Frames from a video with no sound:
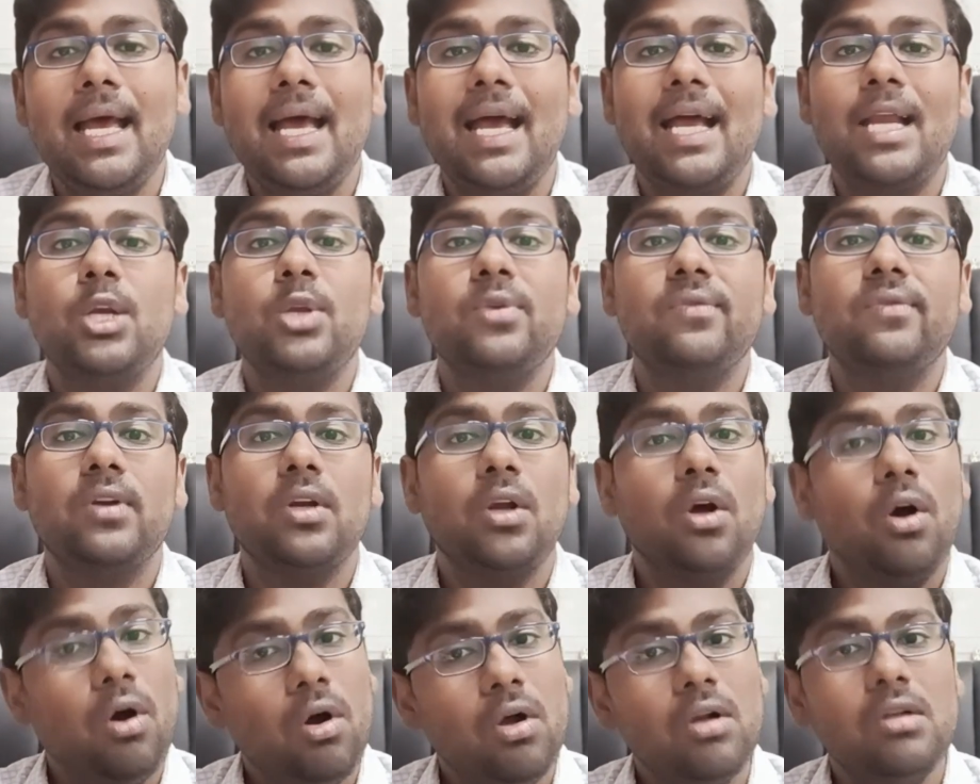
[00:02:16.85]
and you
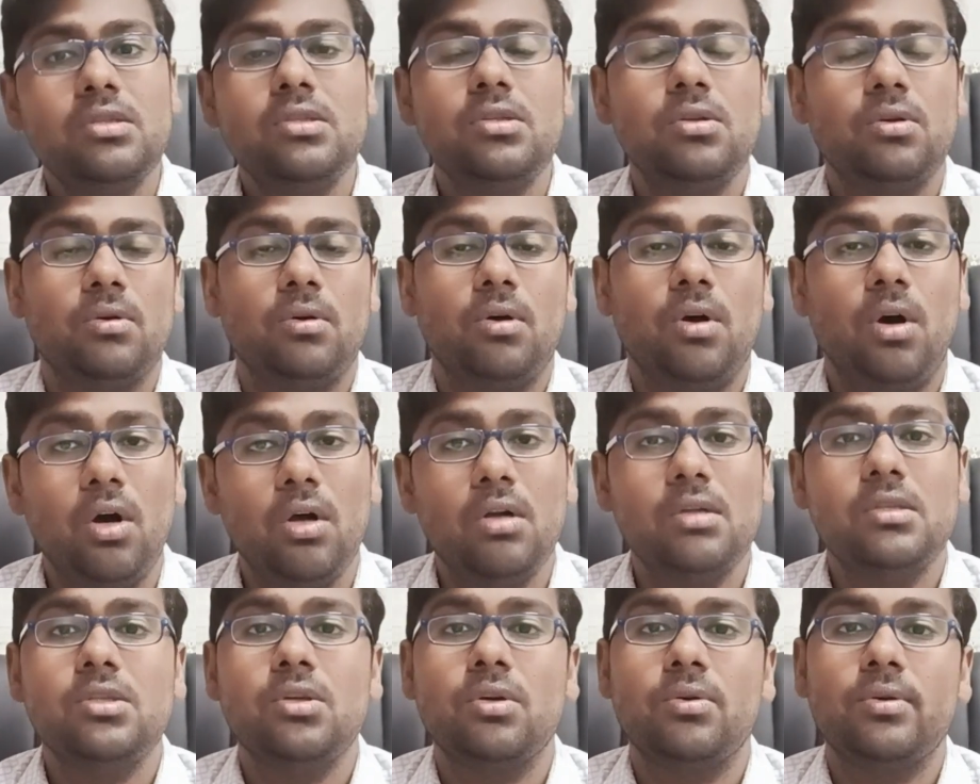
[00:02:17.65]
will
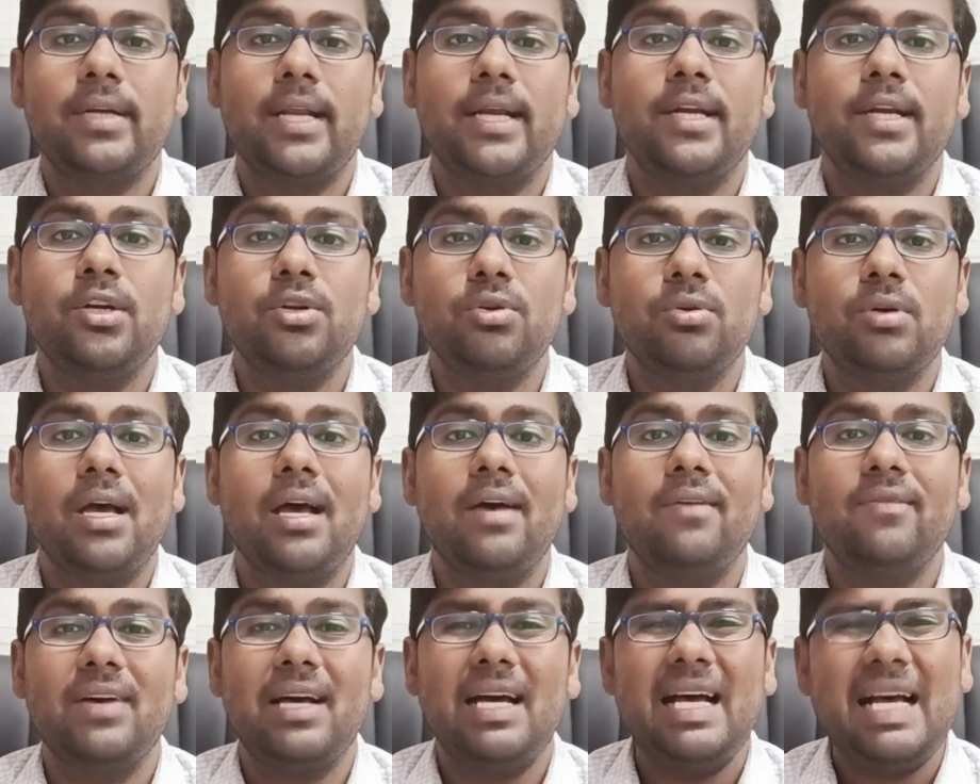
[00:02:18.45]
also tend to
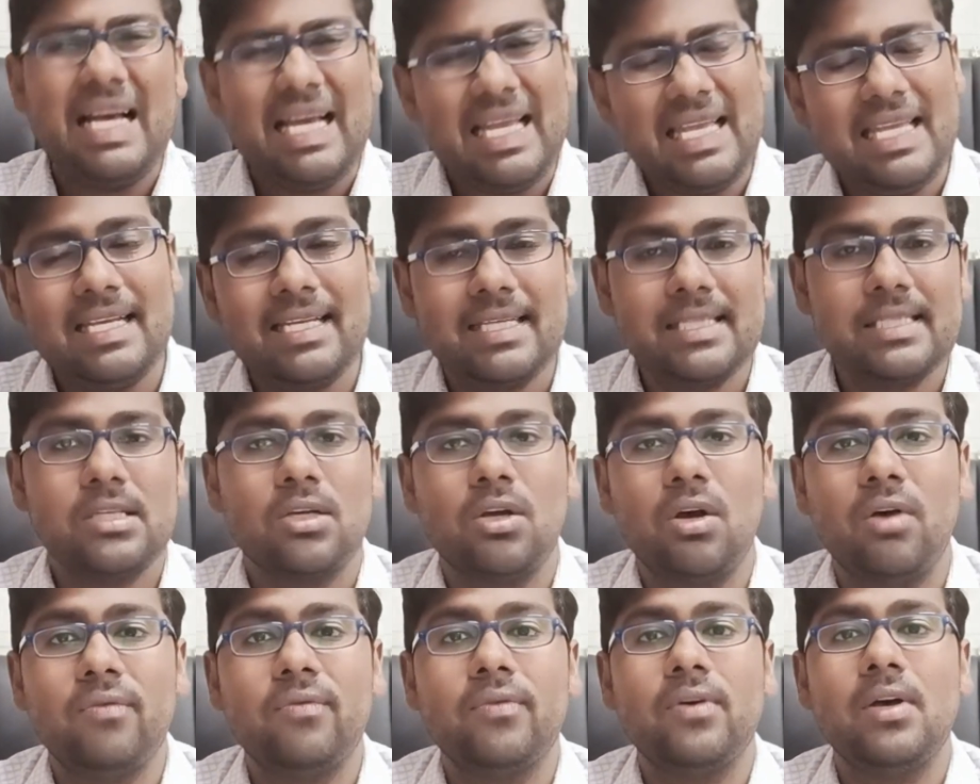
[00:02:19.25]
have a high
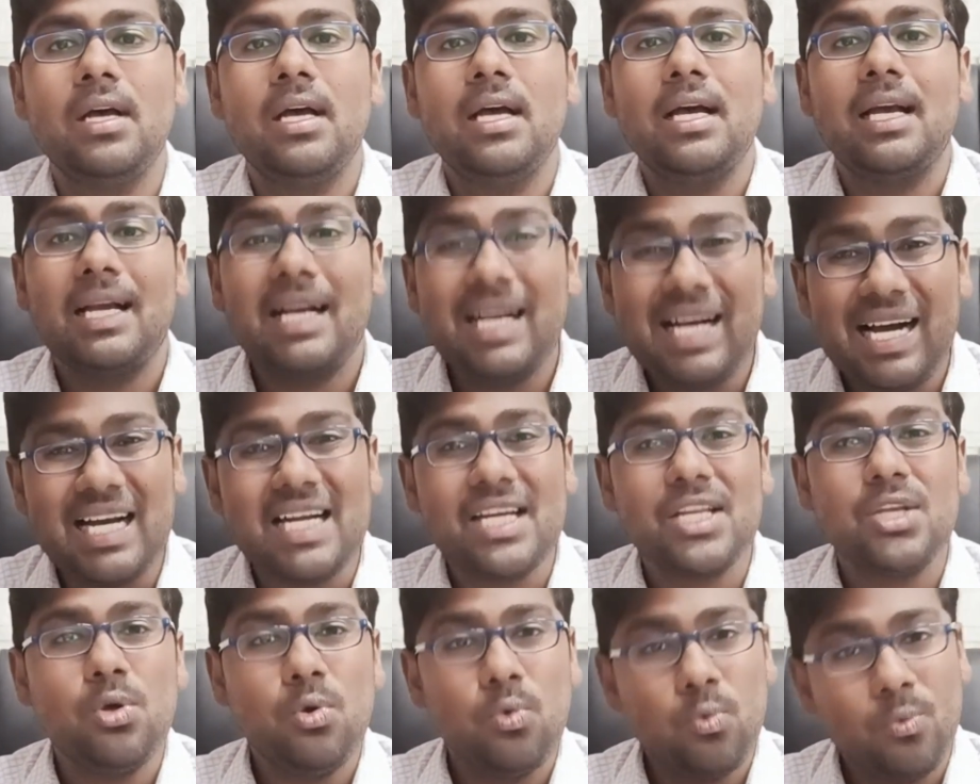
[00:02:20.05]
risk of
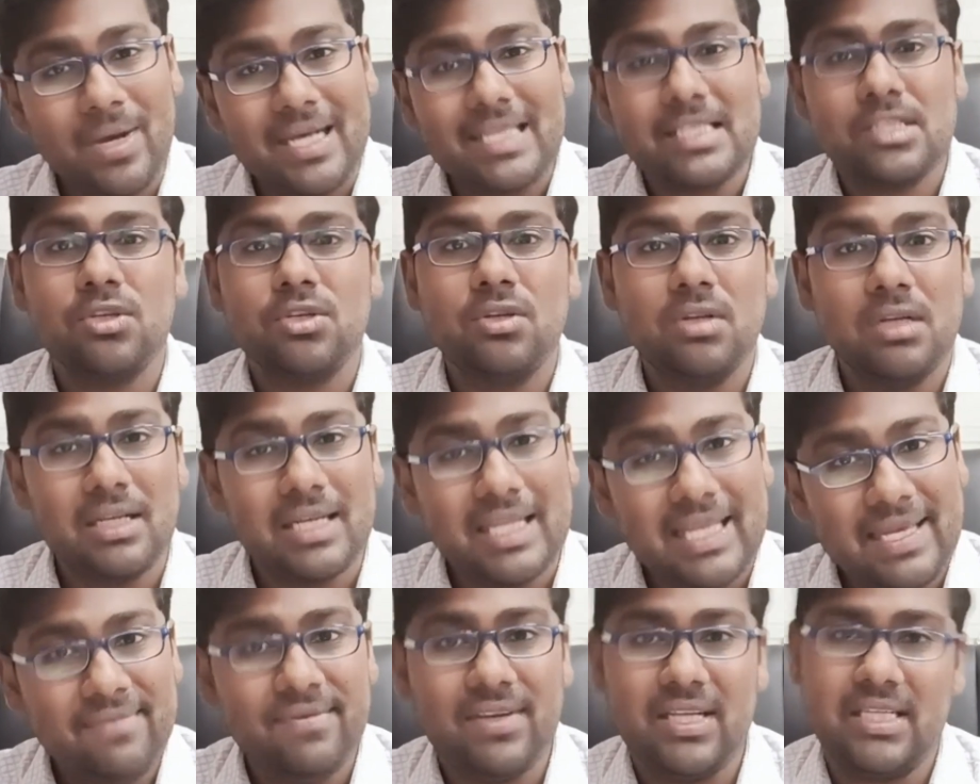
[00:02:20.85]
cardiovascular
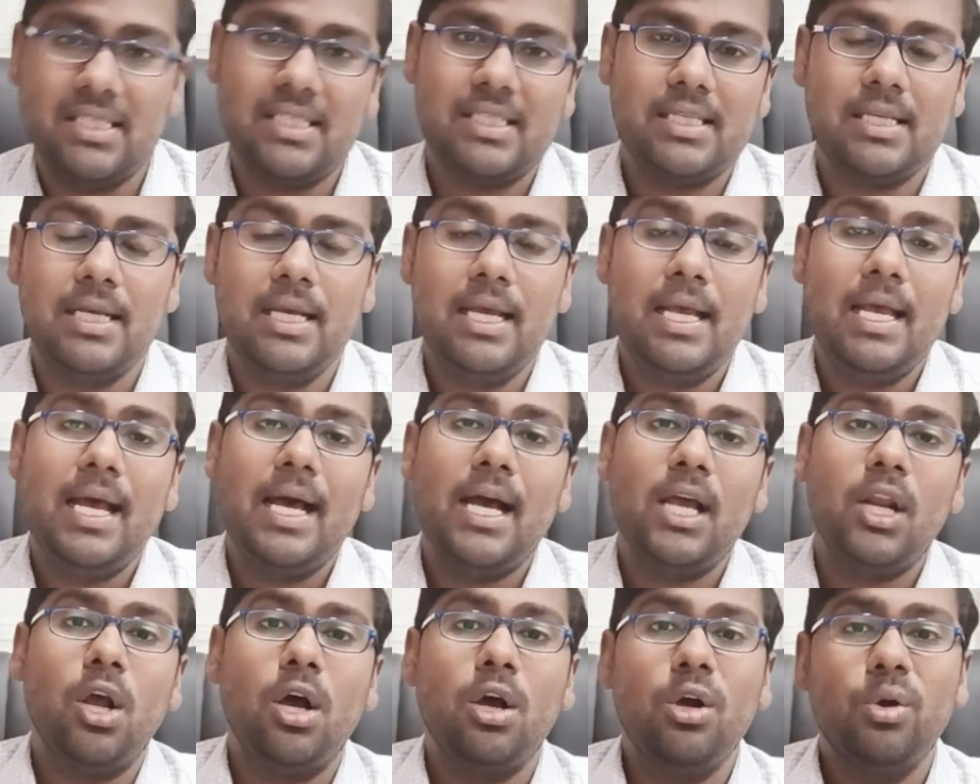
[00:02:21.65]
events
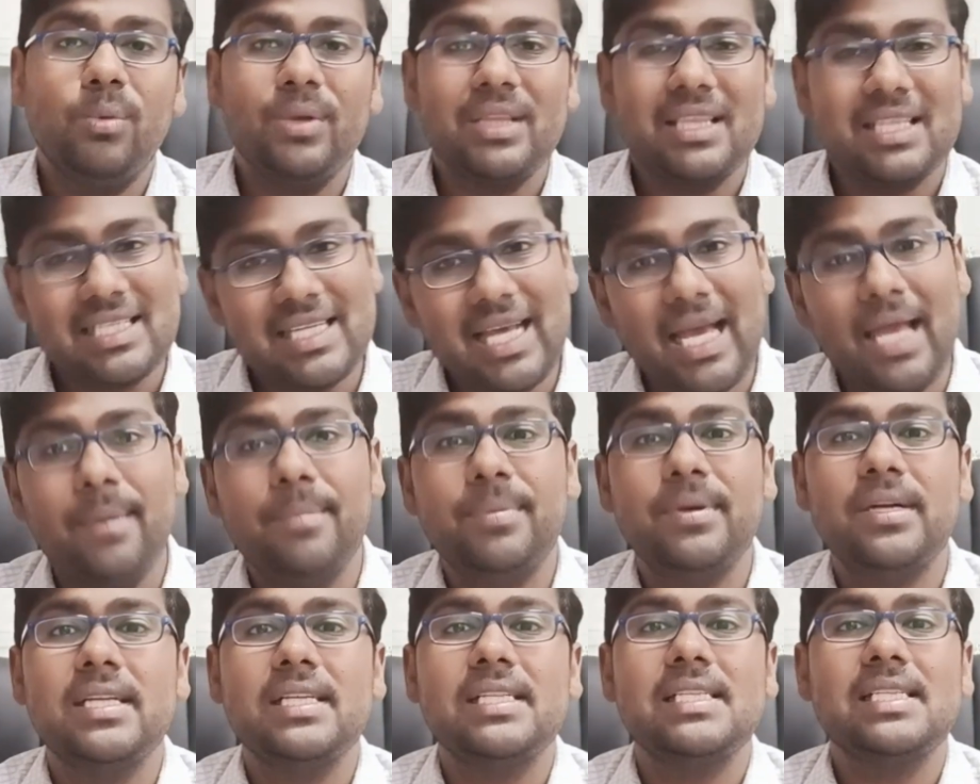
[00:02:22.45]
along with
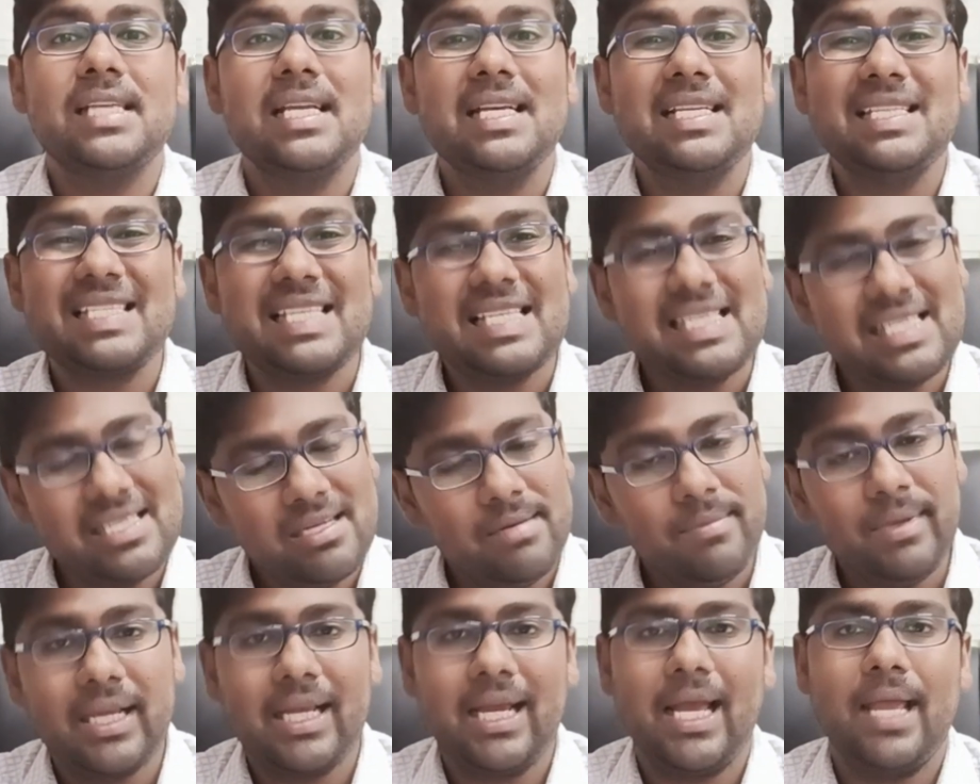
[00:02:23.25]
diabetes,
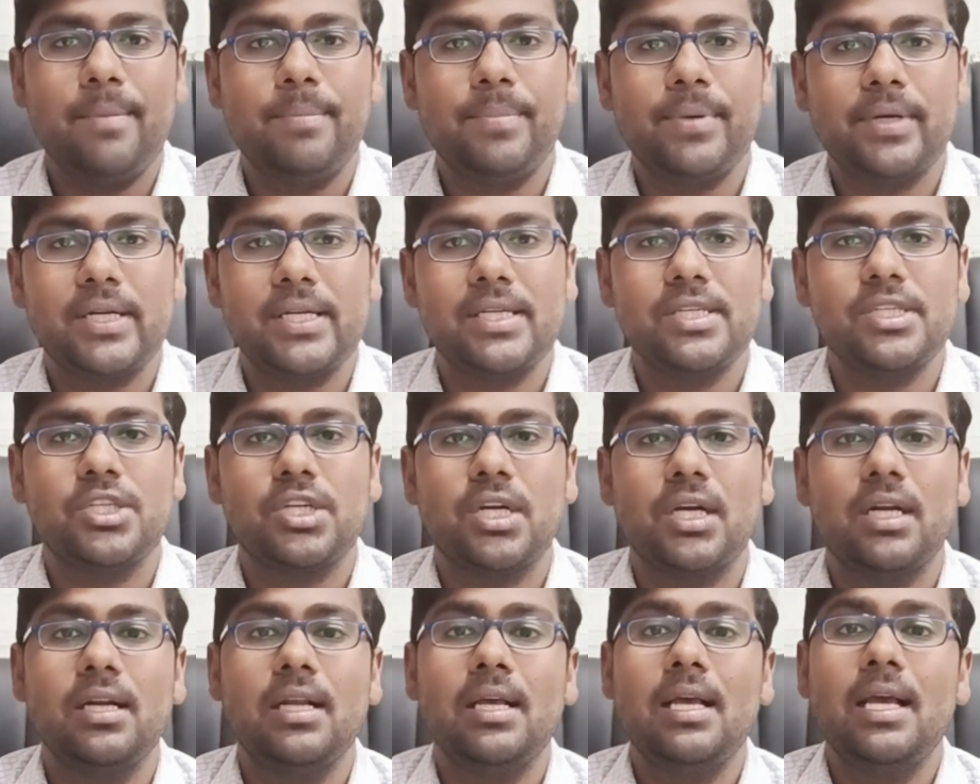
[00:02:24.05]
systemic
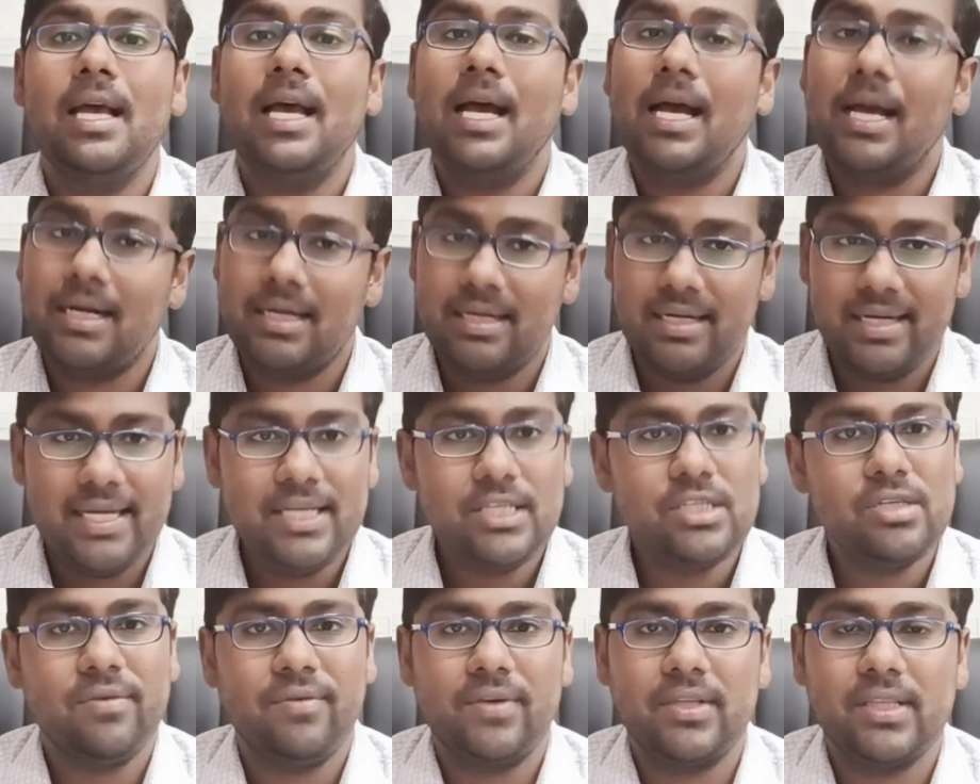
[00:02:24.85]
hypertension, and a
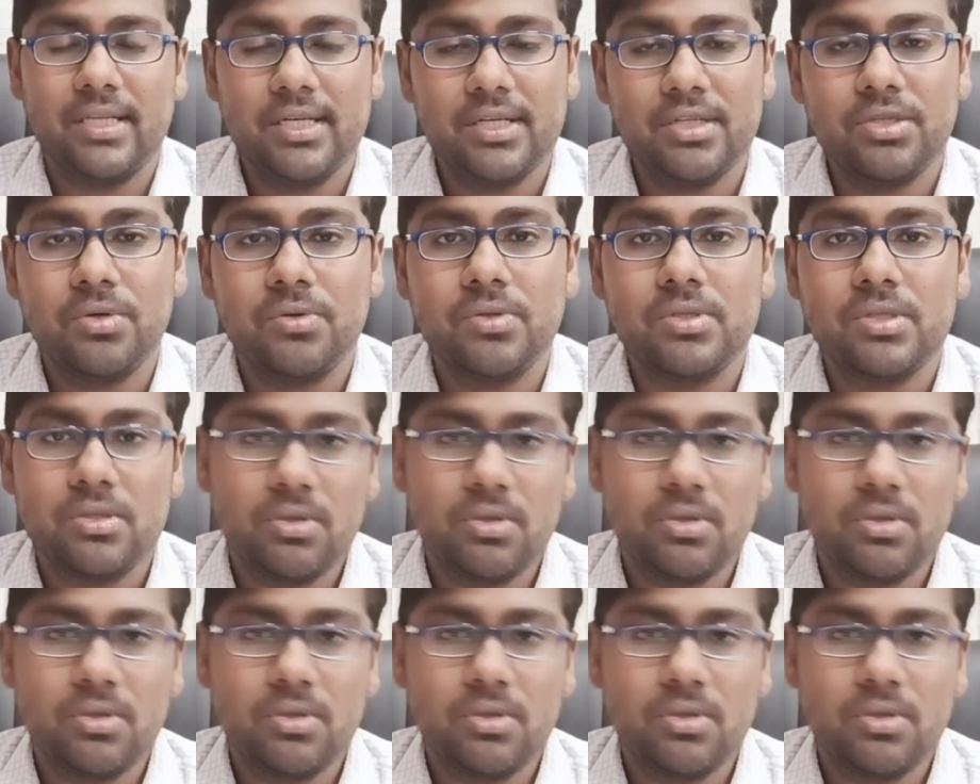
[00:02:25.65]
range of other issues.